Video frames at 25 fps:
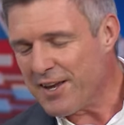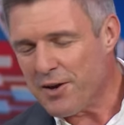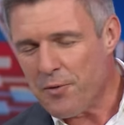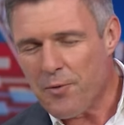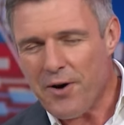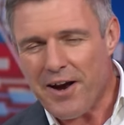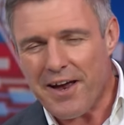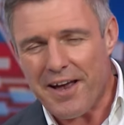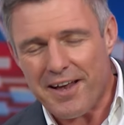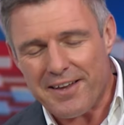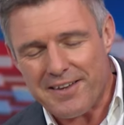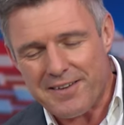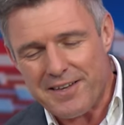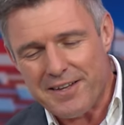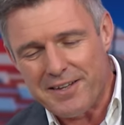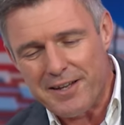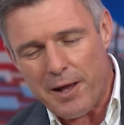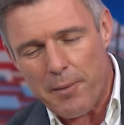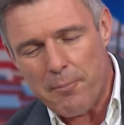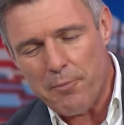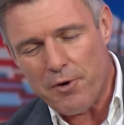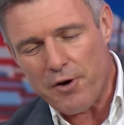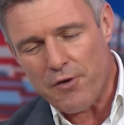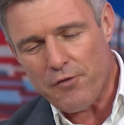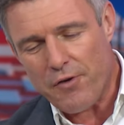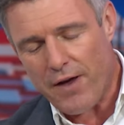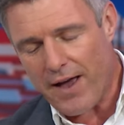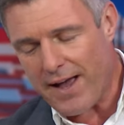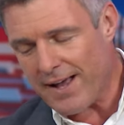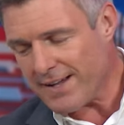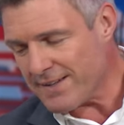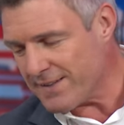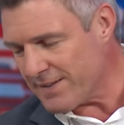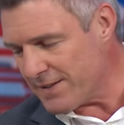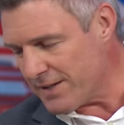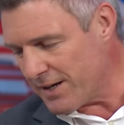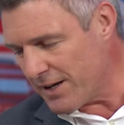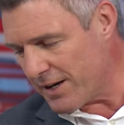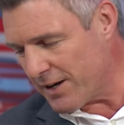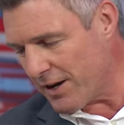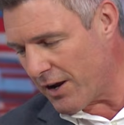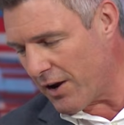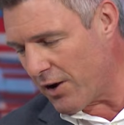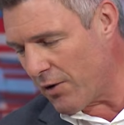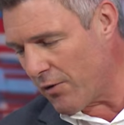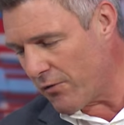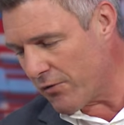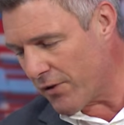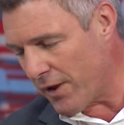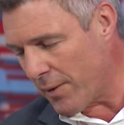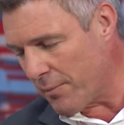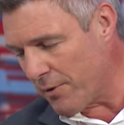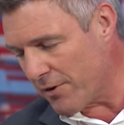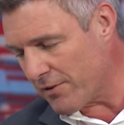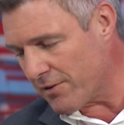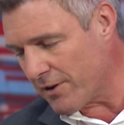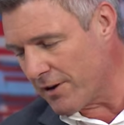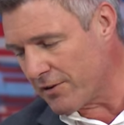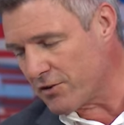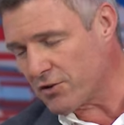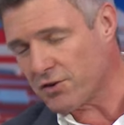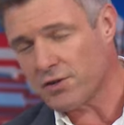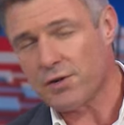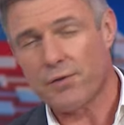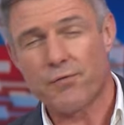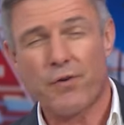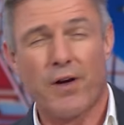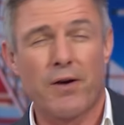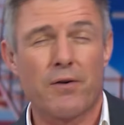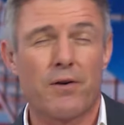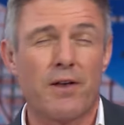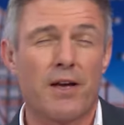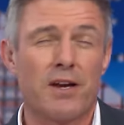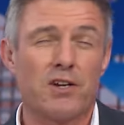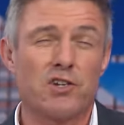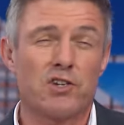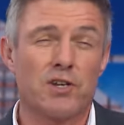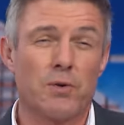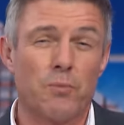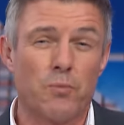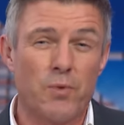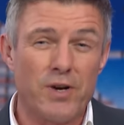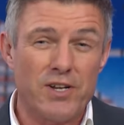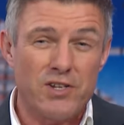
you. You wear a number of hats, CEO of the Emirates Literature Foundation,